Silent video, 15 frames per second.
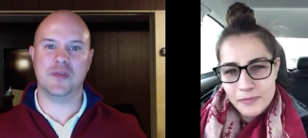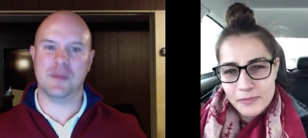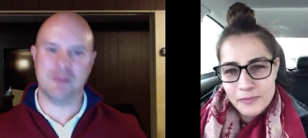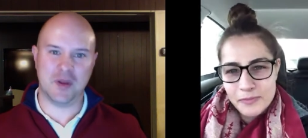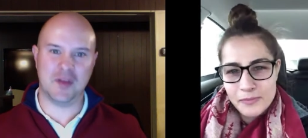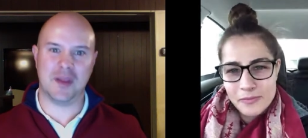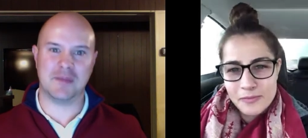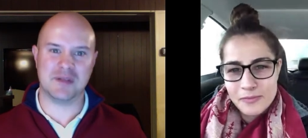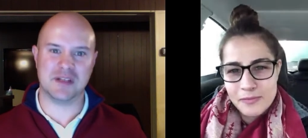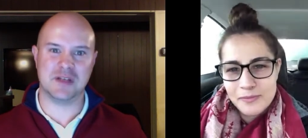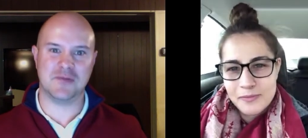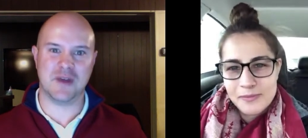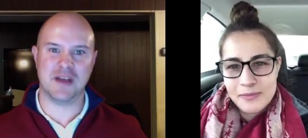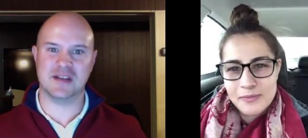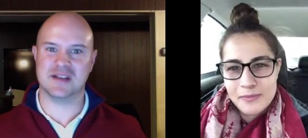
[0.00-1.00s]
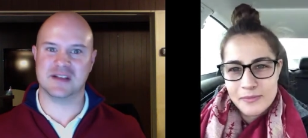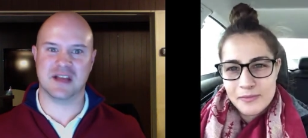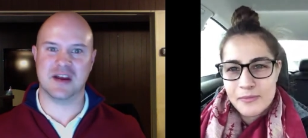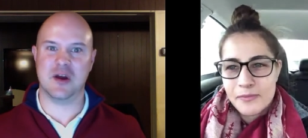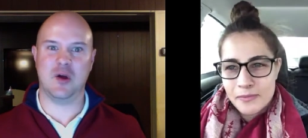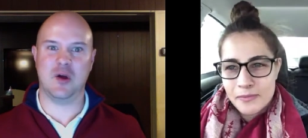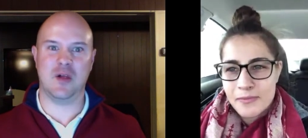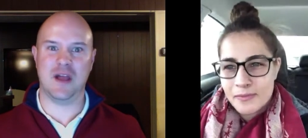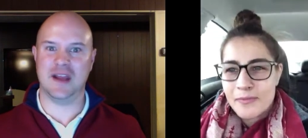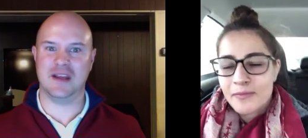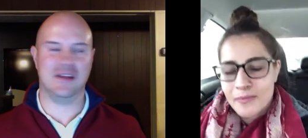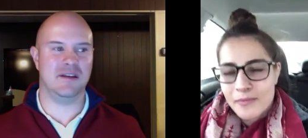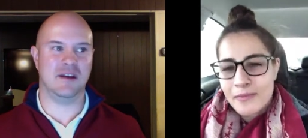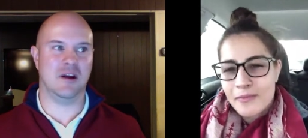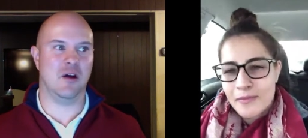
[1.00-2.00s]
Speaker 1: the buildups of these fights? Because I know,
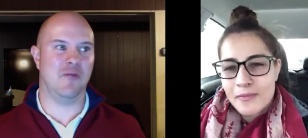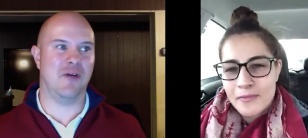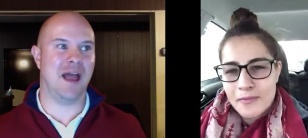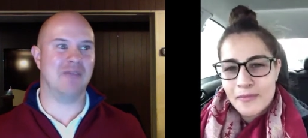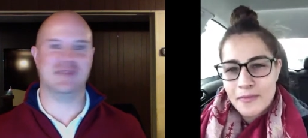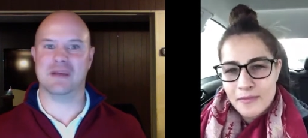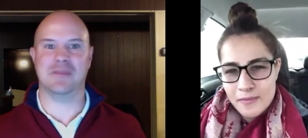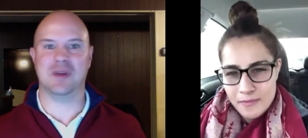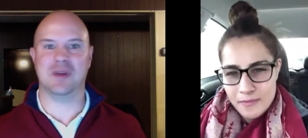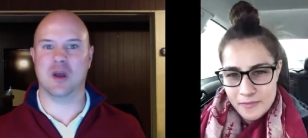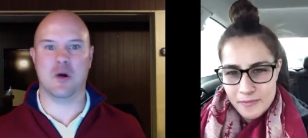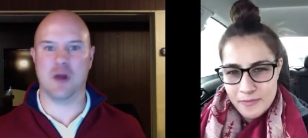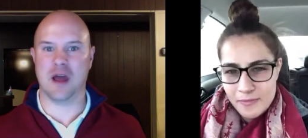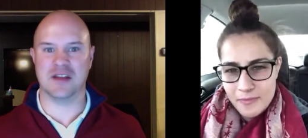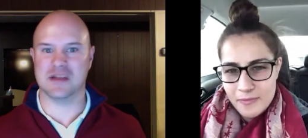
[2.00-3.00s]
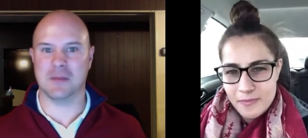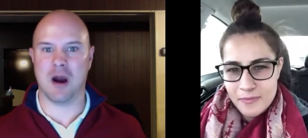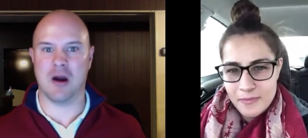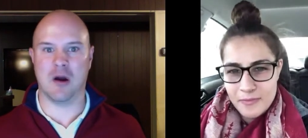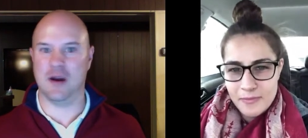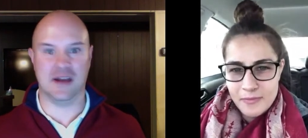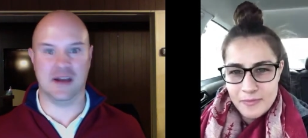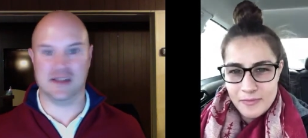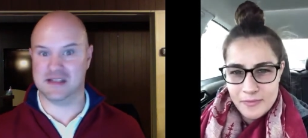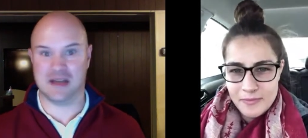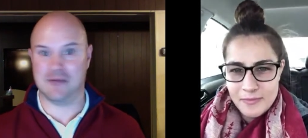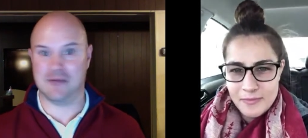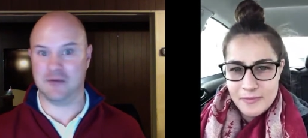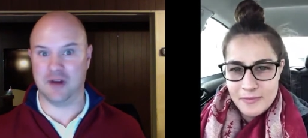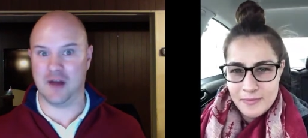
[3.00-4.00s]
like, you know, if I have something going on tomorrow and
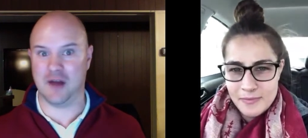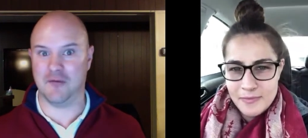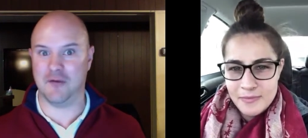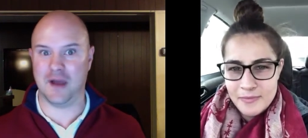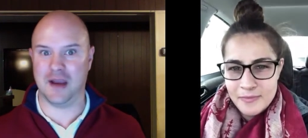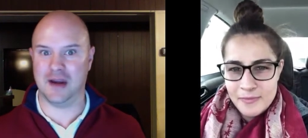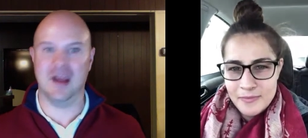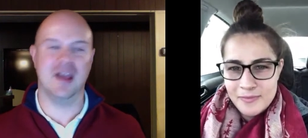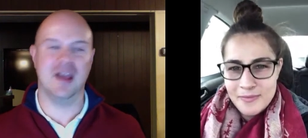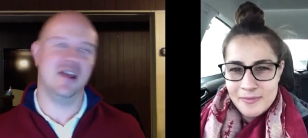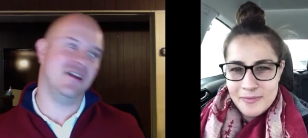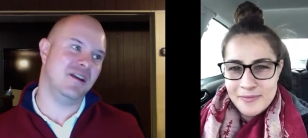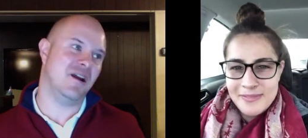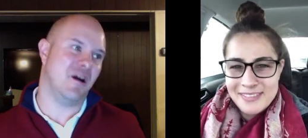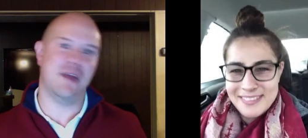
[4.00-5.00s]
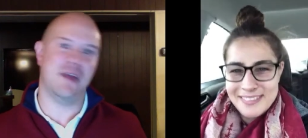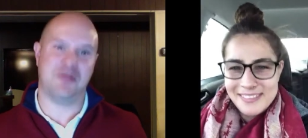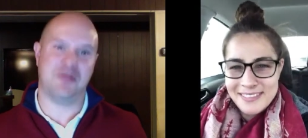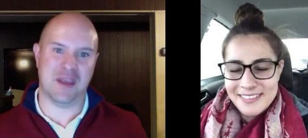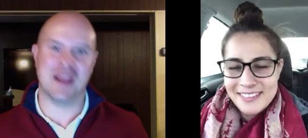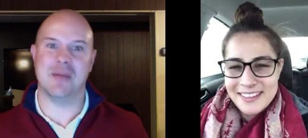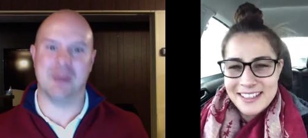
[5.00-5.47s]
it's definitely not a fight, you know, I think